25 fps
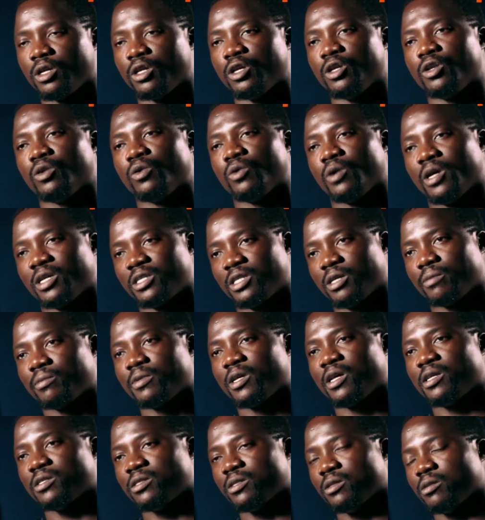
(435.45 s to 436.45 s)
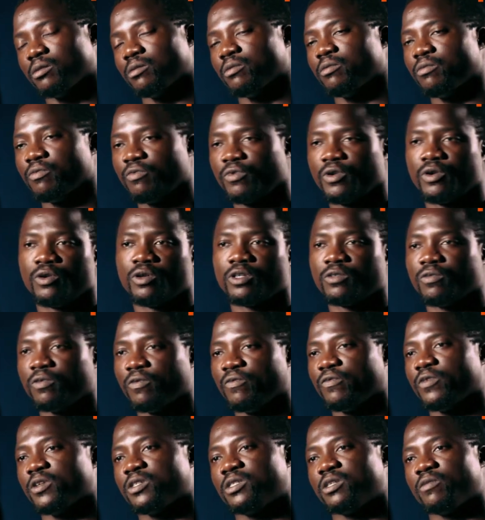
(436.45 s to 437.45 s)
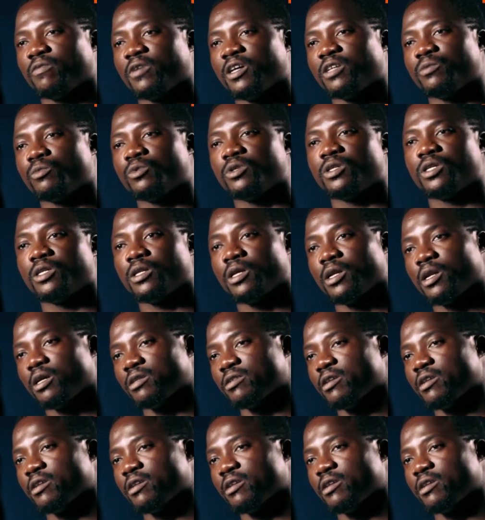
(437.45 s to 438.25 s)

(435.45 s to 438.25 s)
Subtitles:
you know, acceptance in various film festivals, both in and